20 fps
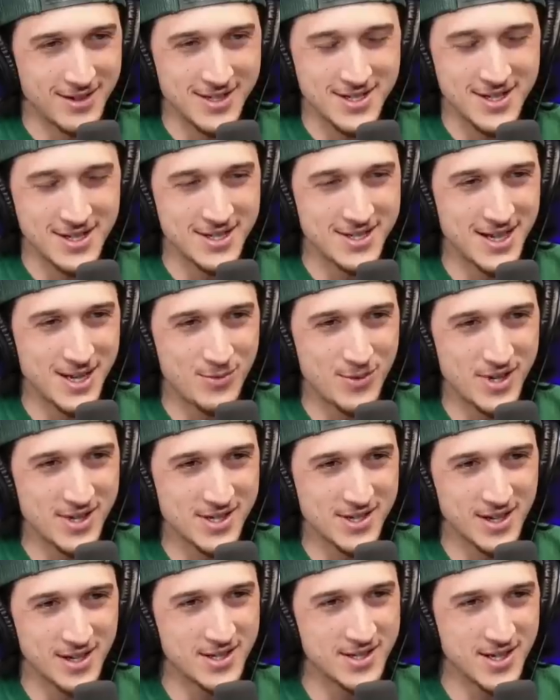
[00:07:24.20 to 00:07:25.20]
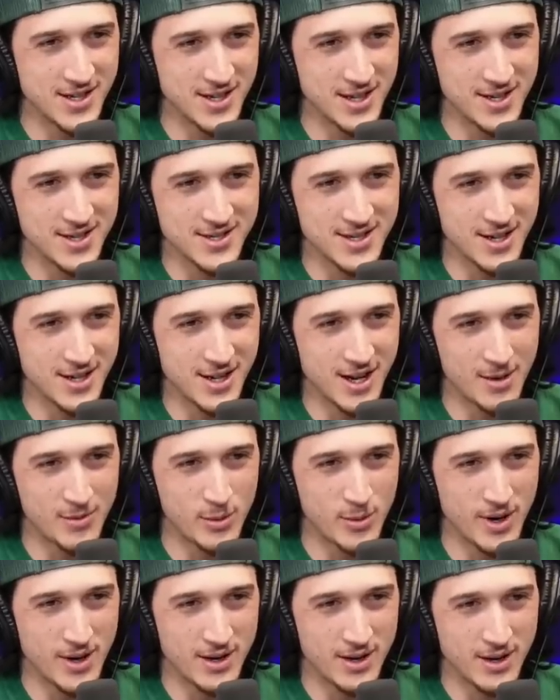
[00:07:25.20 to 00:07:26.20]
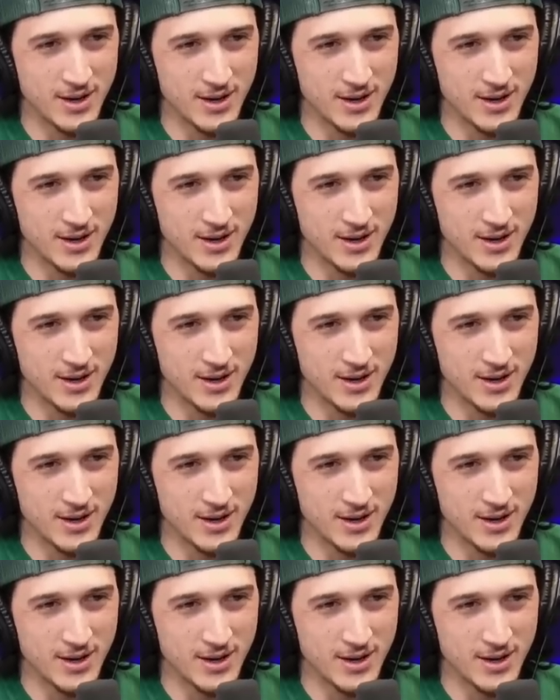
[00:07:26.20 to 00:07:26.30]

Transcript: Isn't the same thing as like singing? is that a copyright?